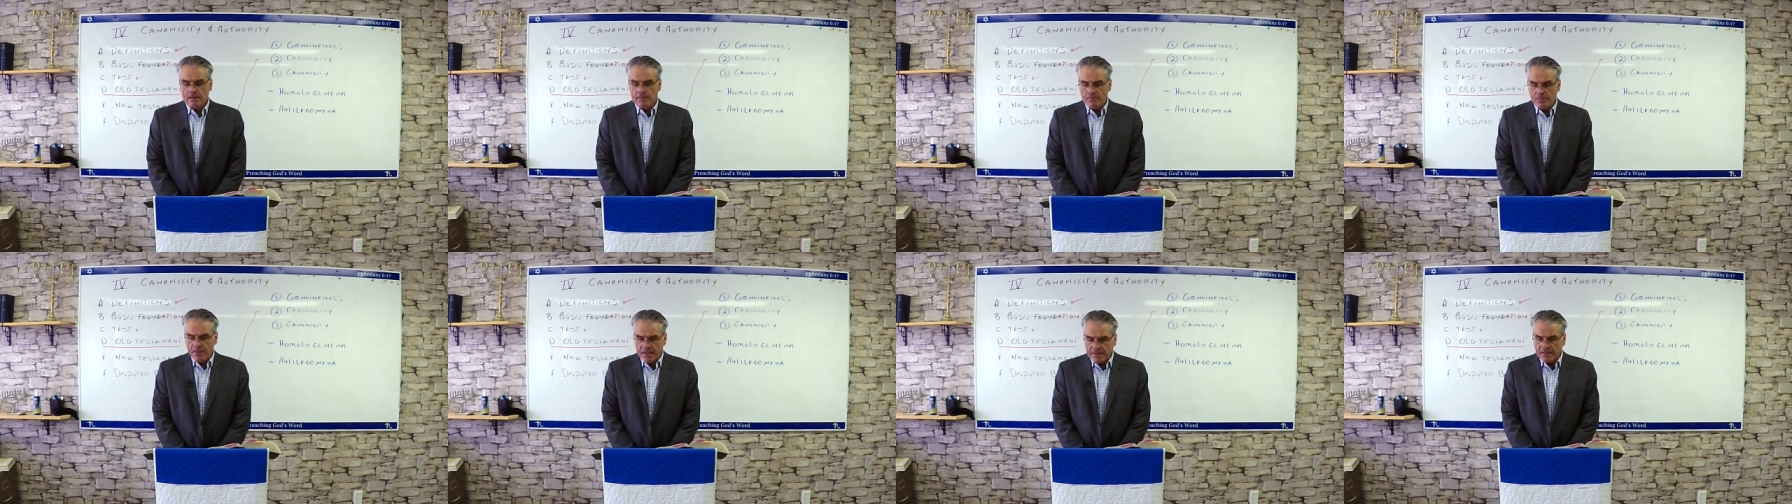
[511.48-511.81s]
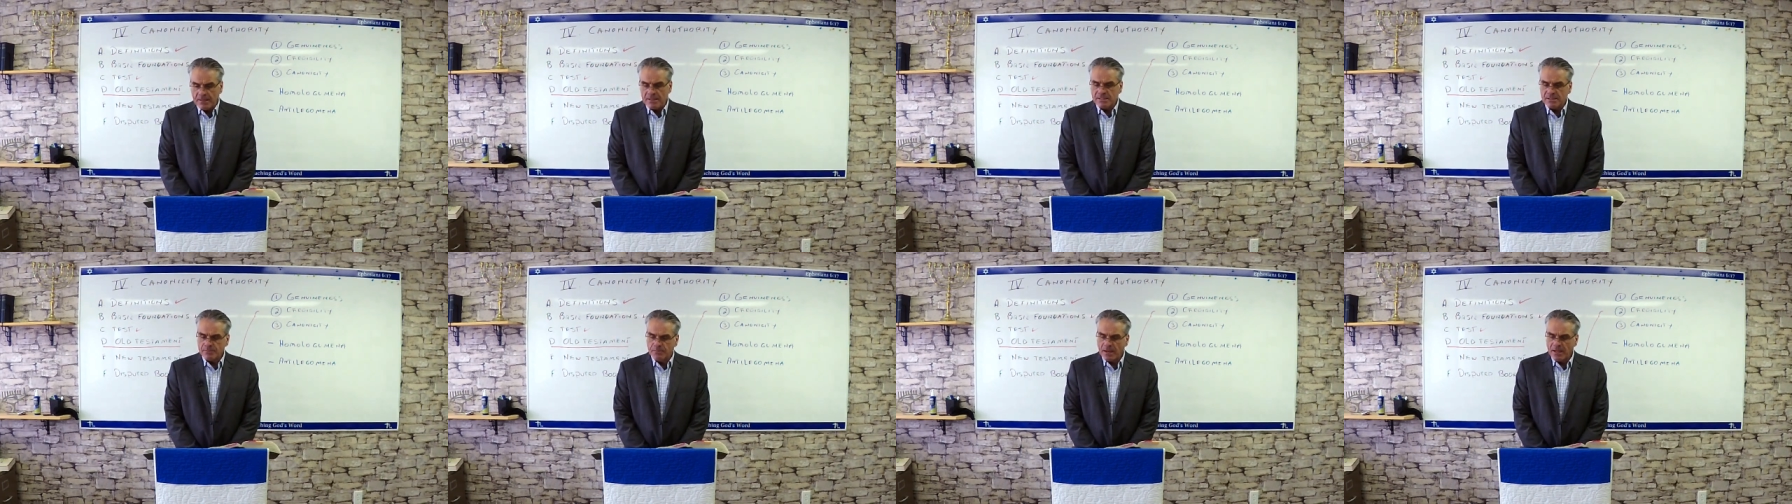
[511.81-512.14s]

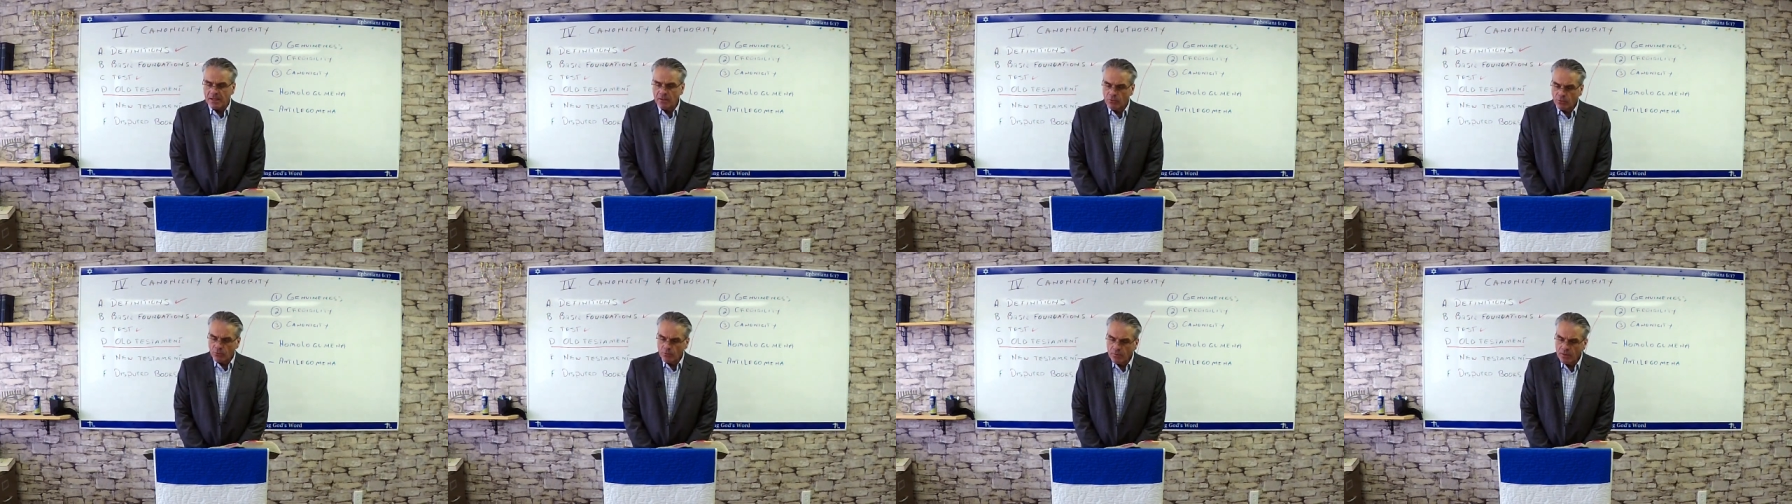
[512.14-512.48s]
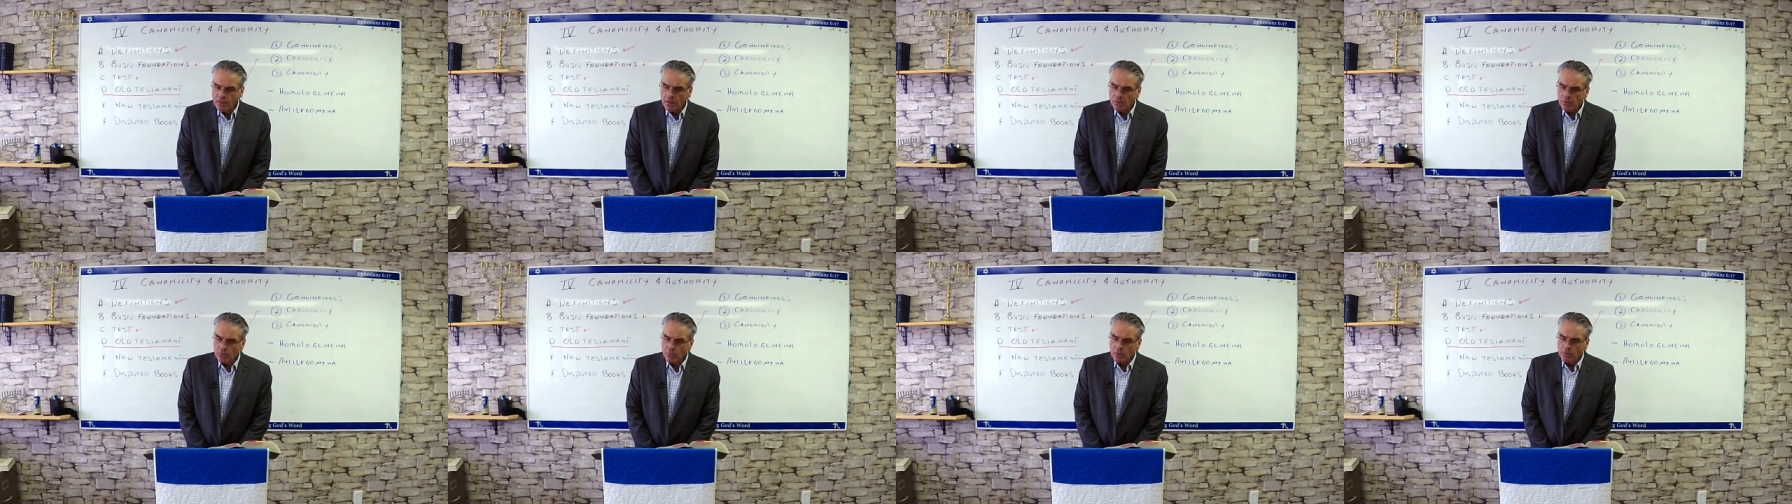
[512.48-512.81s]
Because by
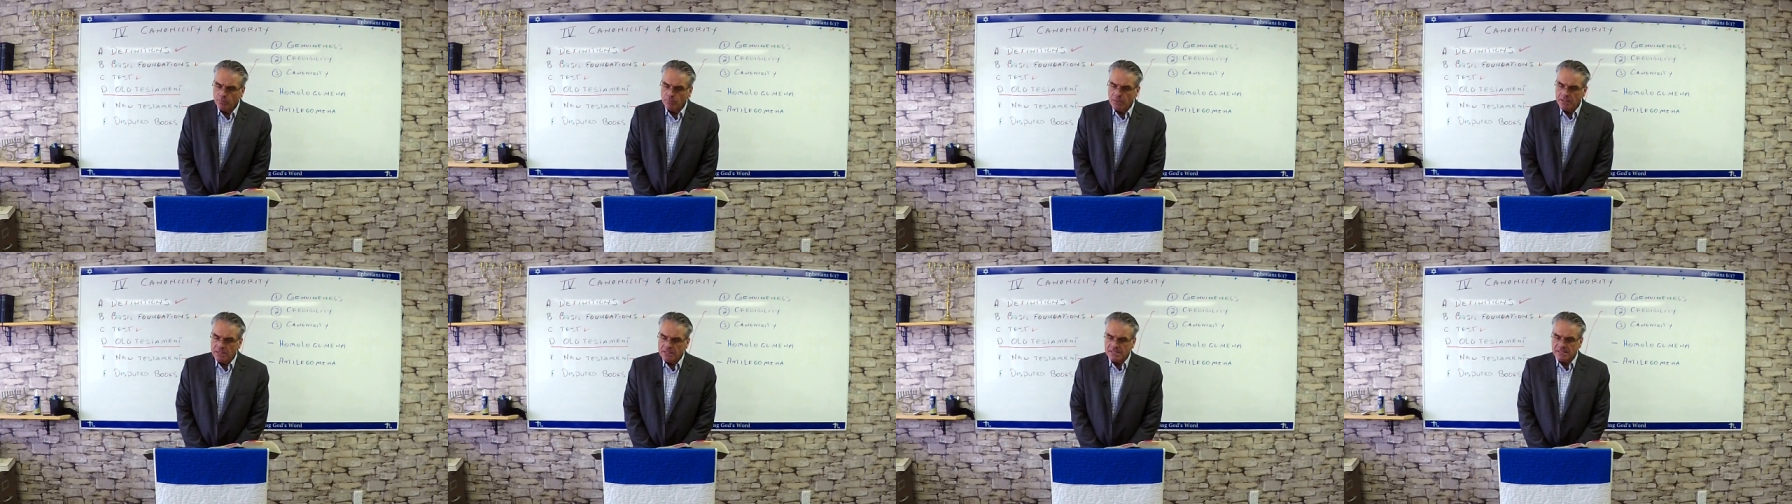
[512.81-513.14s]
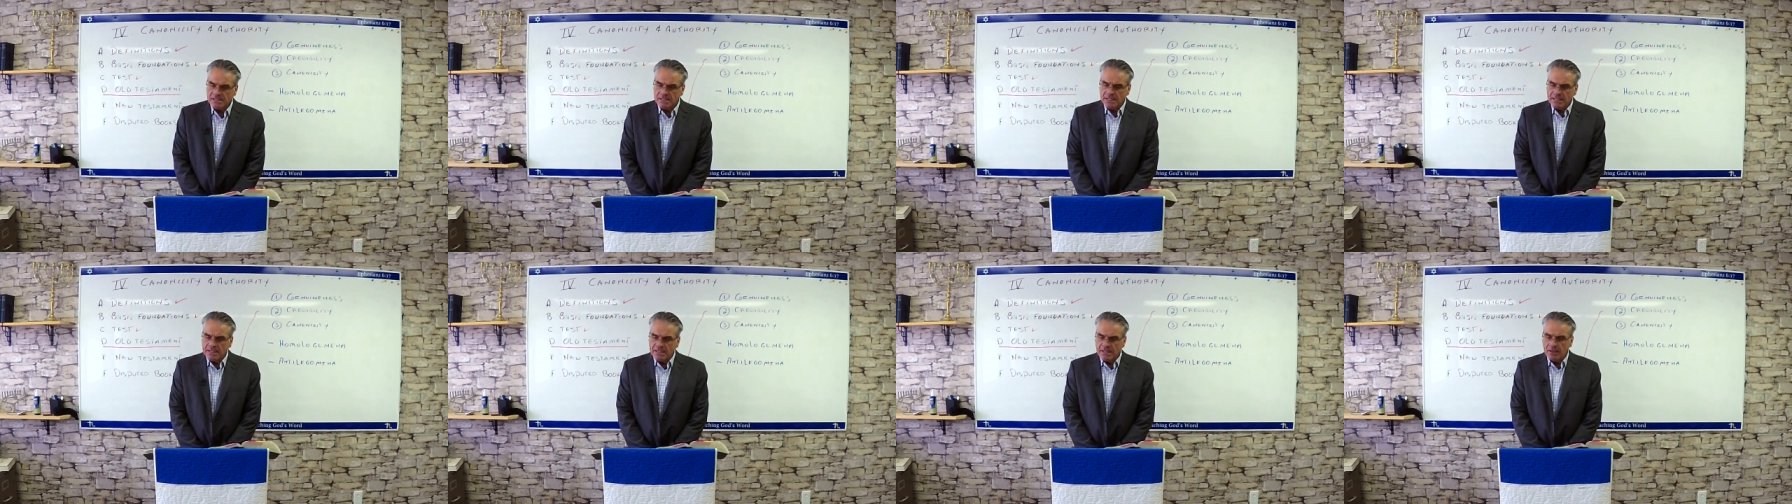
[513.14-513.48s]
300 BC,